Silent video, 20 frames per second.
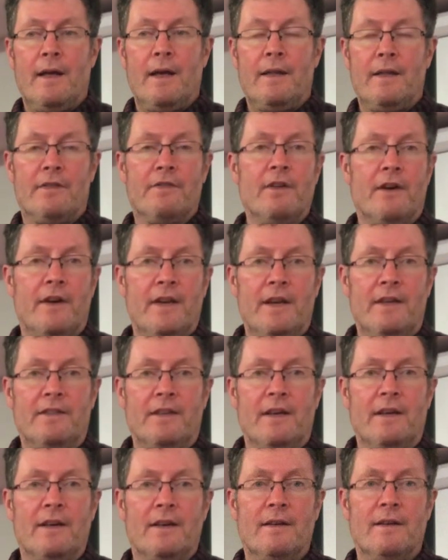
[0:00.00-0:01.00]
And it's not
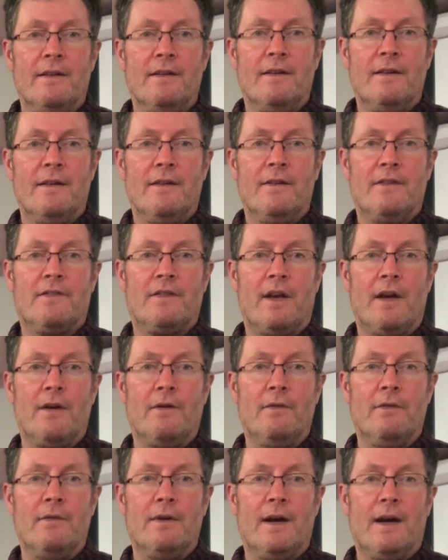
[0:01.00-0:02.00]
easy.
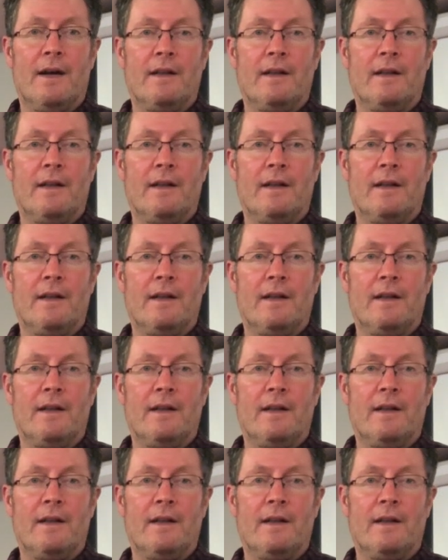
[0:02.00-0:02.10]
So